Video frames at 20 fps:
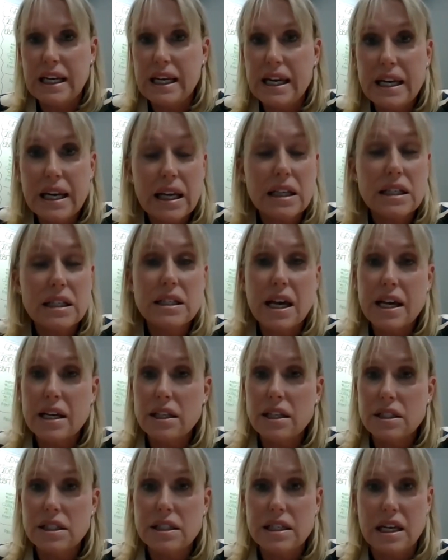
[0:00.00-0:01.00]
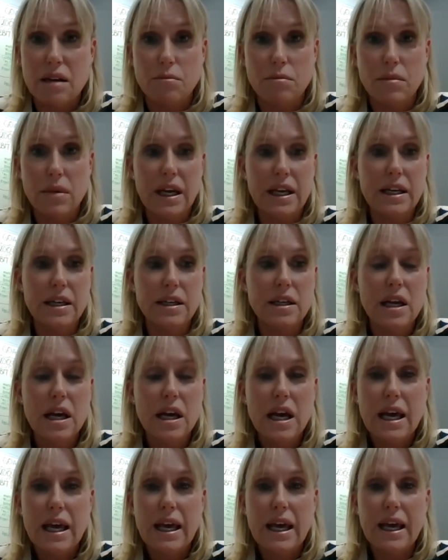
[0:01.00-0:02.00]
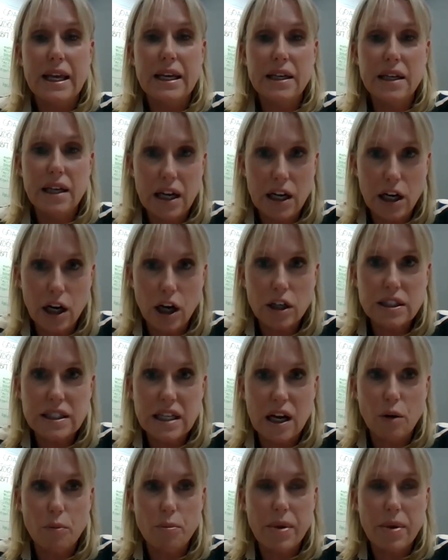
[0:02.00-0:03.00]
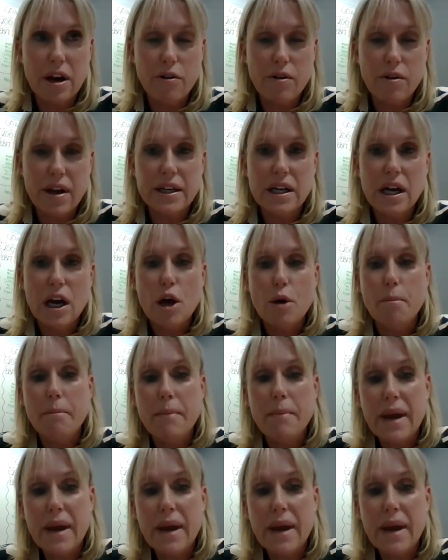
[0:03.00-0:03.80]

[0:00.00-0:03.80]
leading a sales team in a lockdown period,